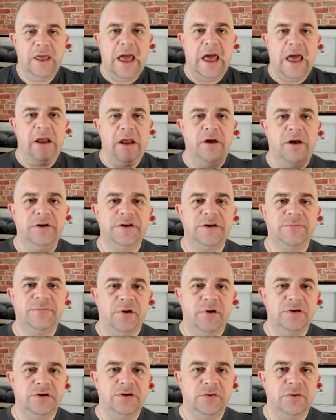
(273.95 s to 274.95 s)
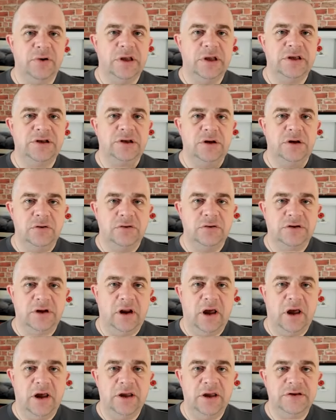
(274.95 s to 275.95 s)
at our disposal is
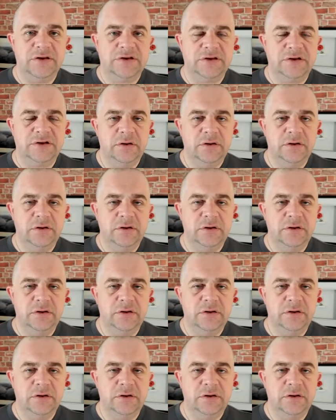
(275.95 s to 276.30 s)
utilized